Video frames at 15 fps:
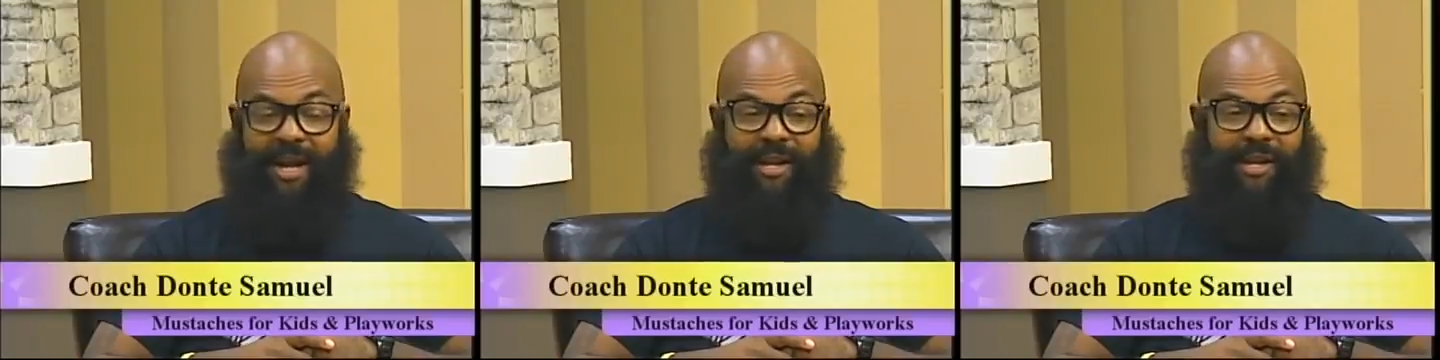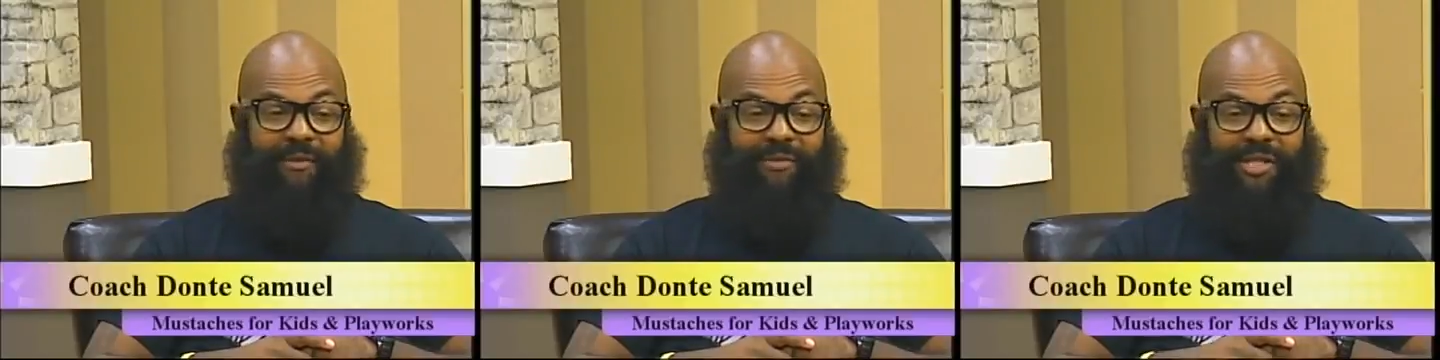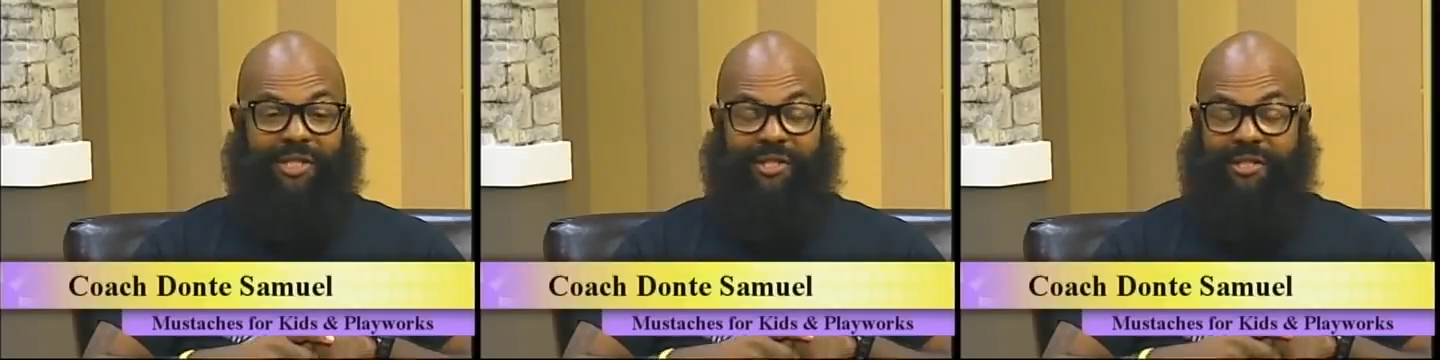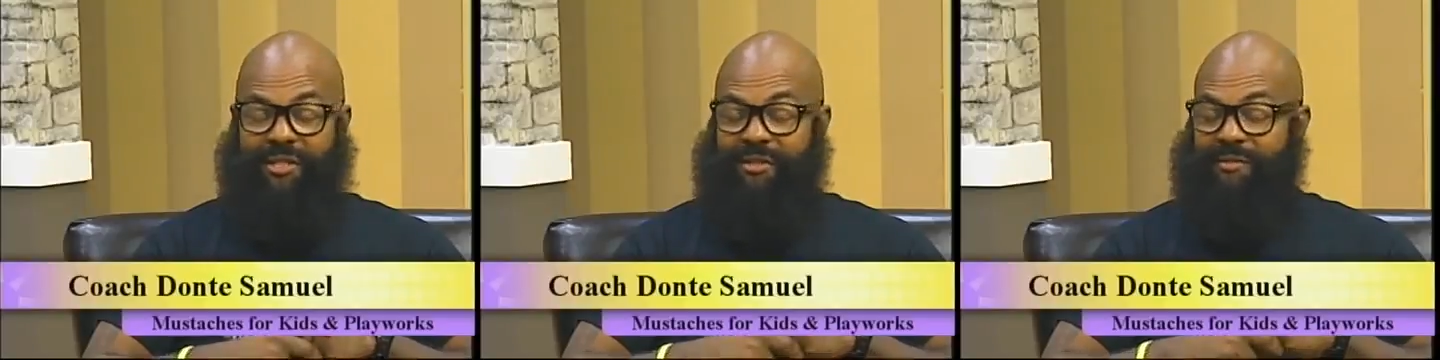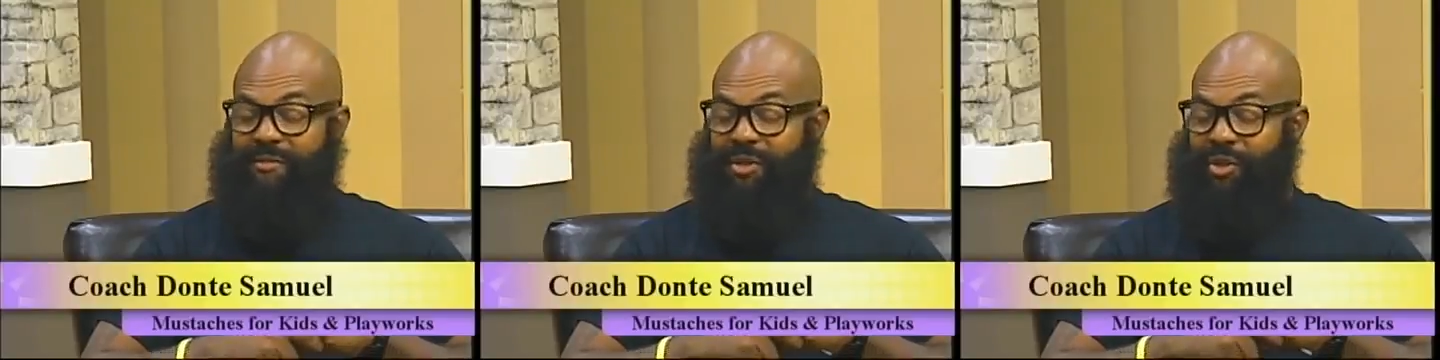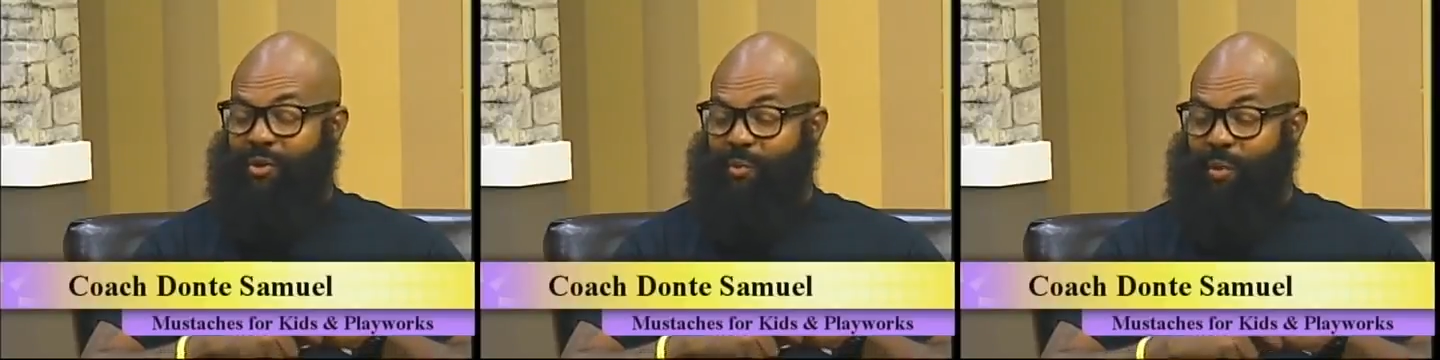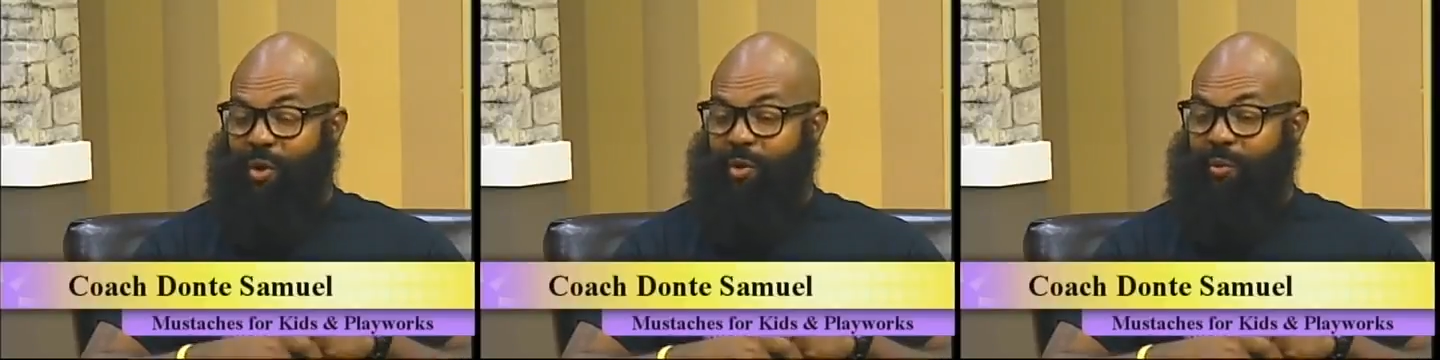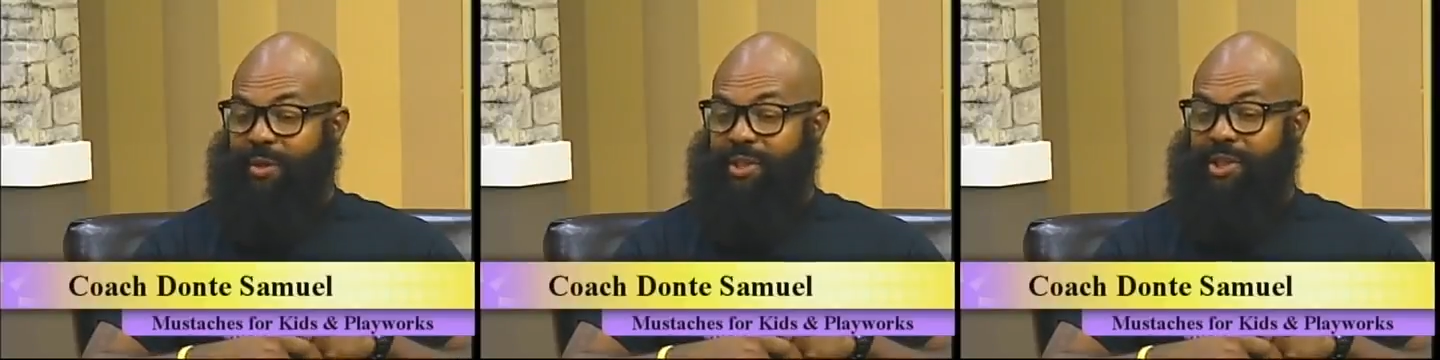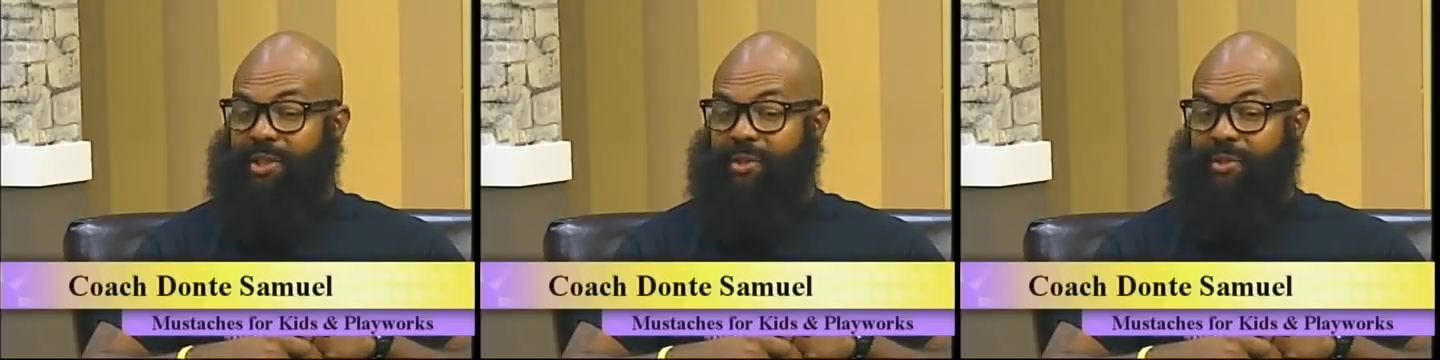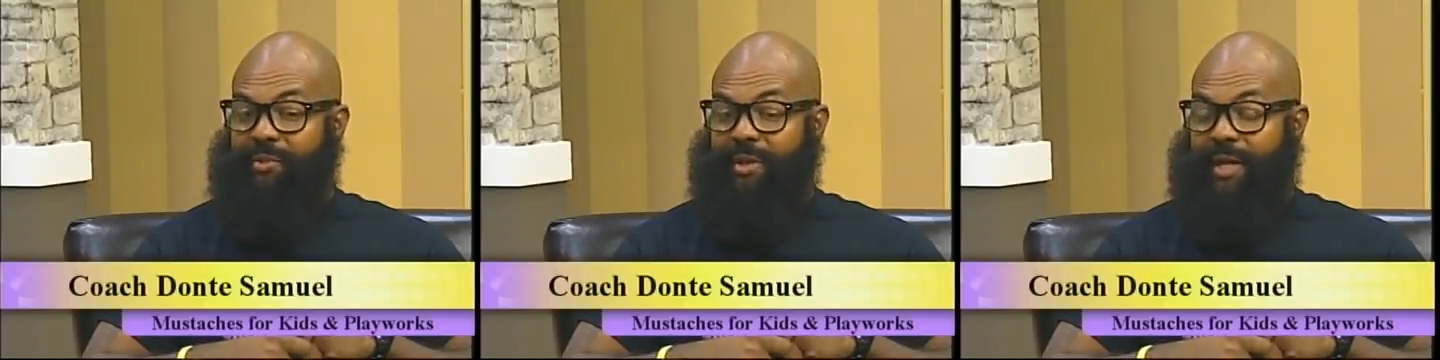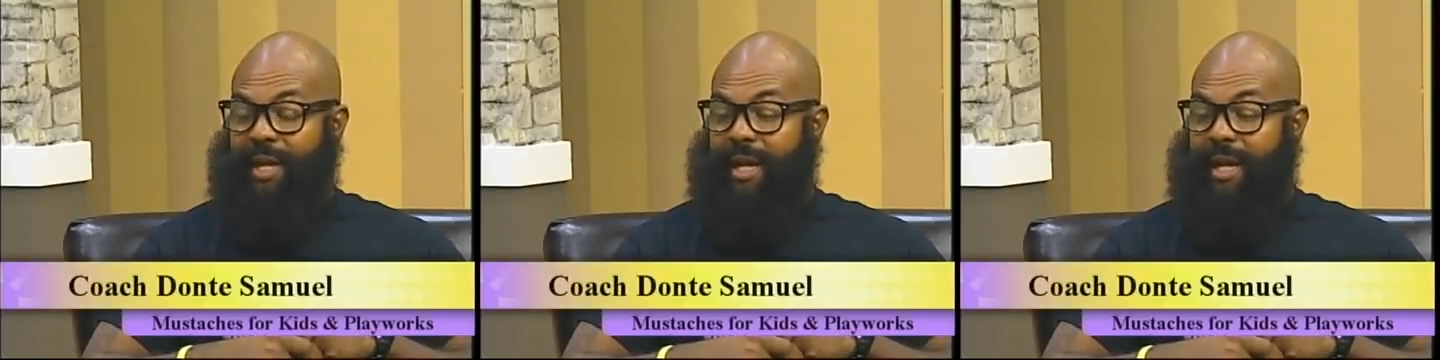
love just to, you know, work with children.